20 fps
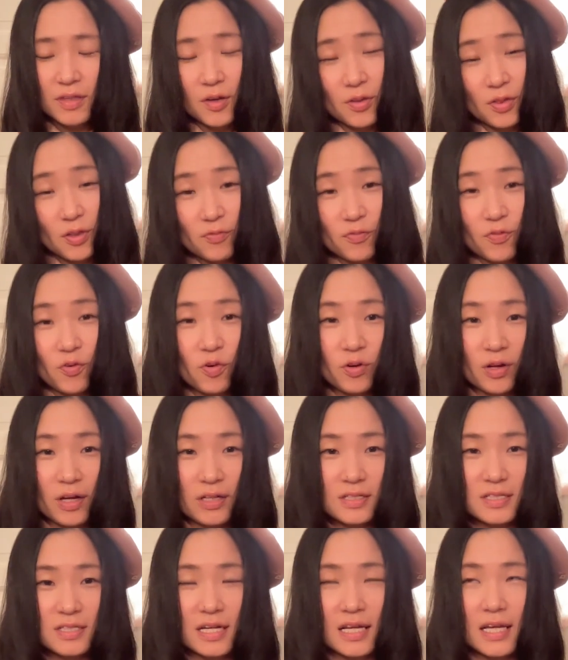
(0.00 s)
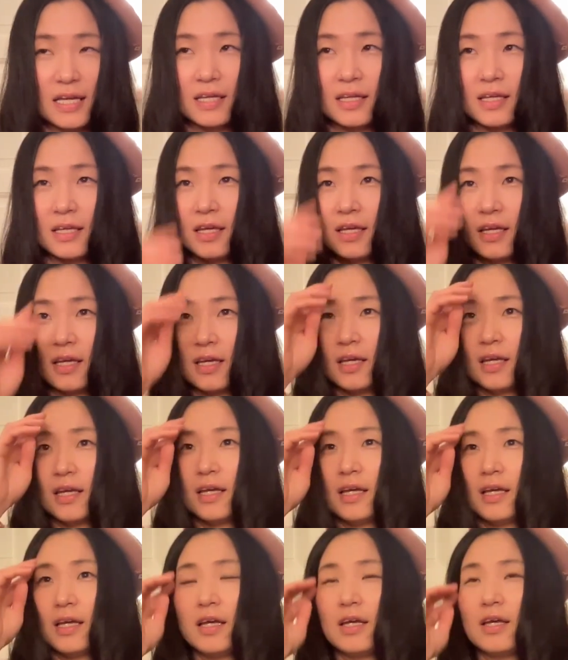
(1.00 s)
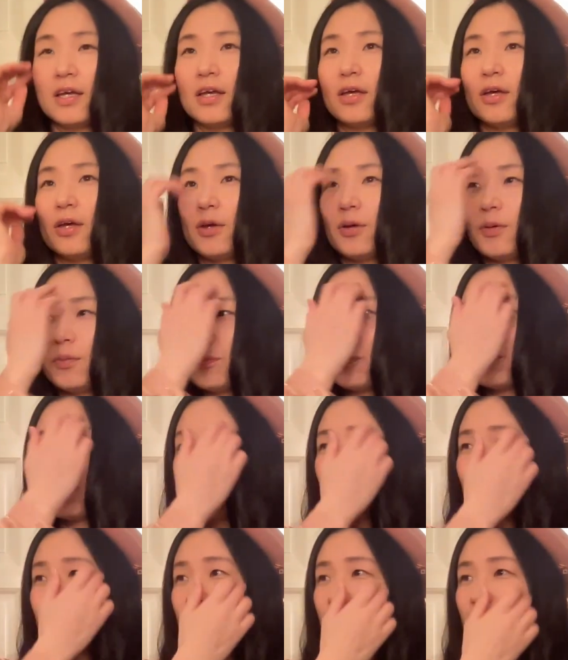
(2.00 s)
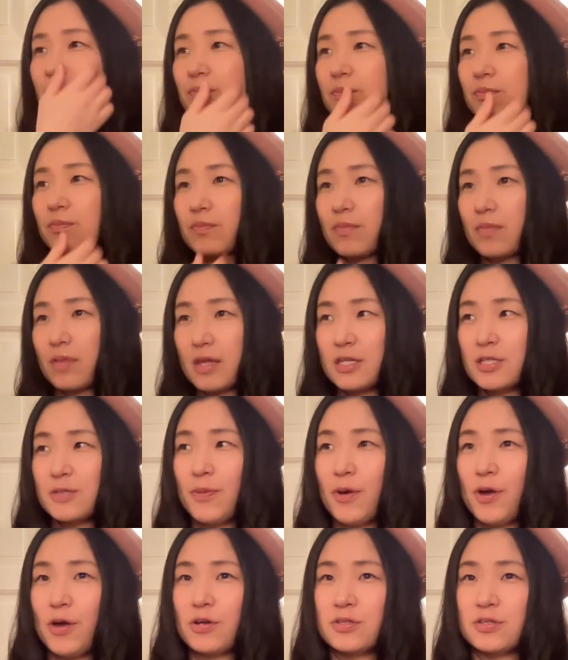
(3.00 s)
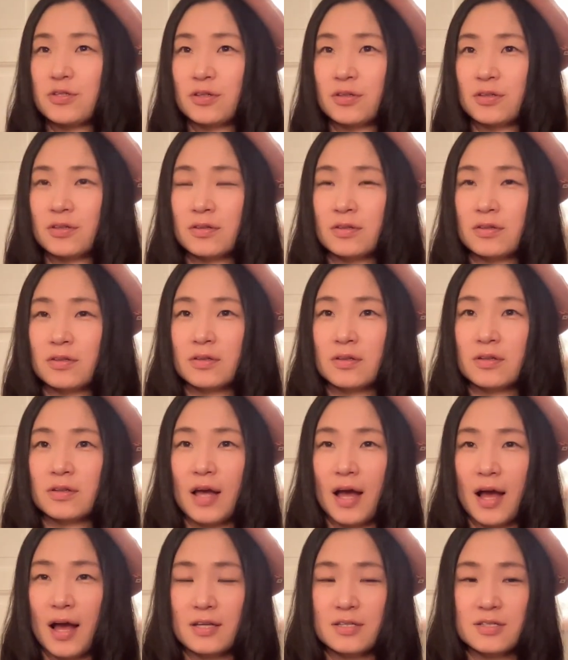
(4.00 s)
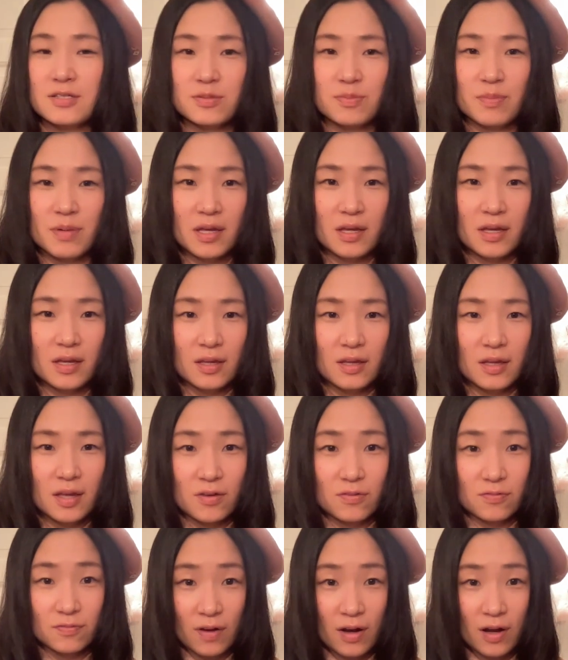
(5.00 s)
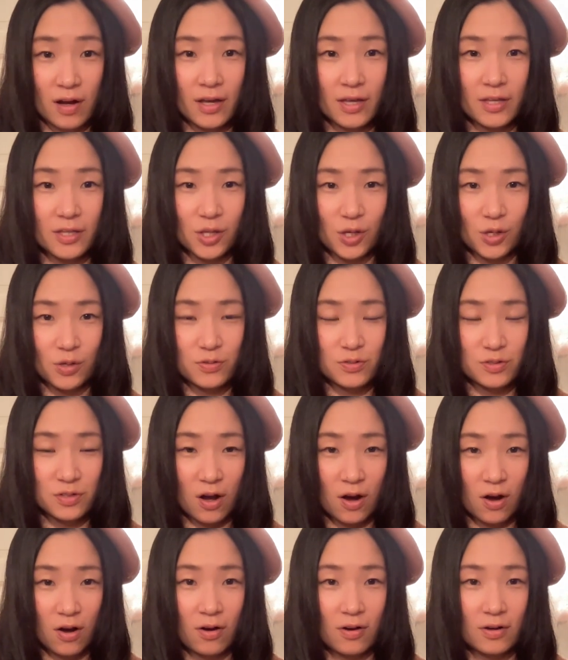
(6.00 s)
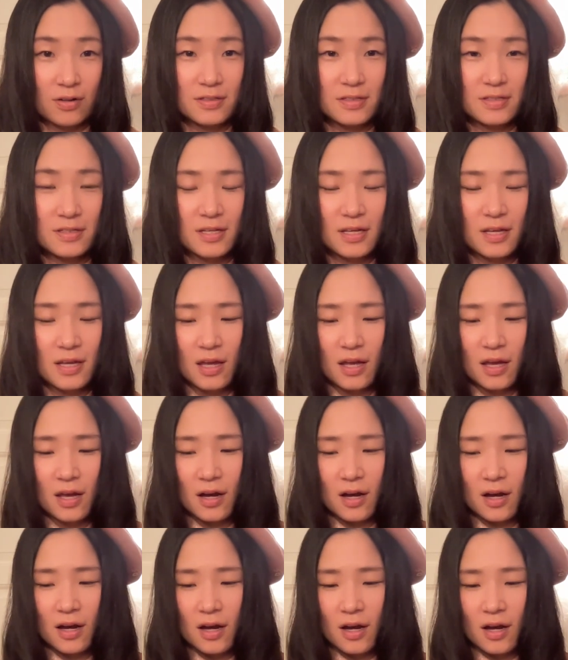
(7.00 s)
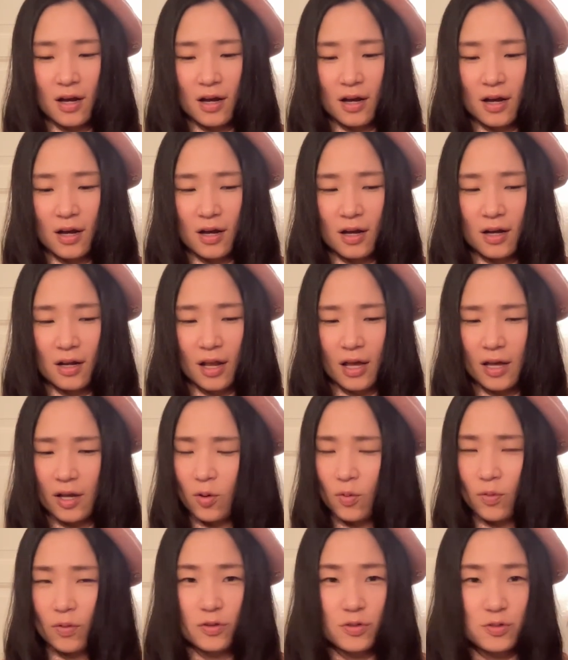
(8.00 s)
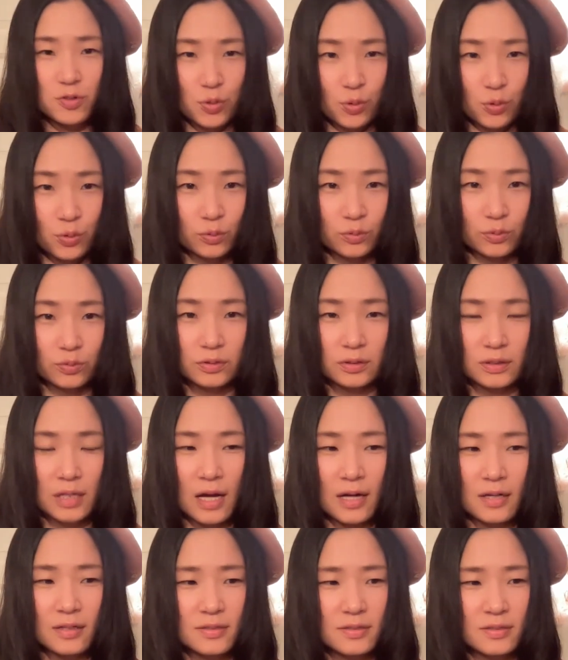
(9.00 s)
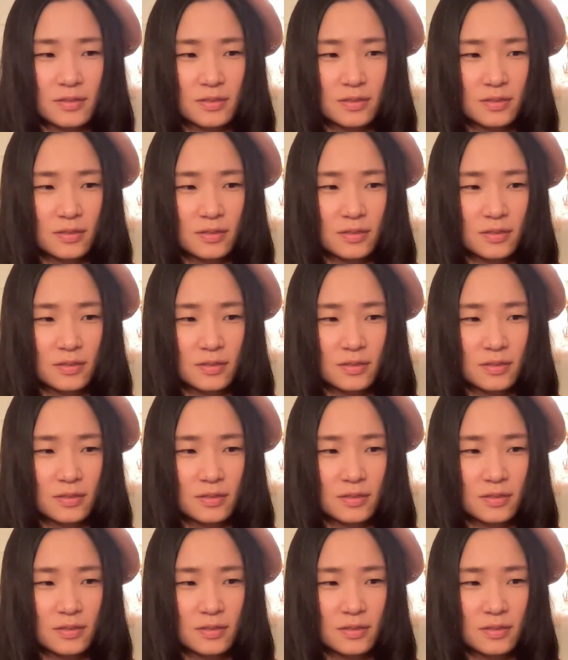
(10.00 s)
on the phone, actually, this person asked me if I use cards, like all the tools, and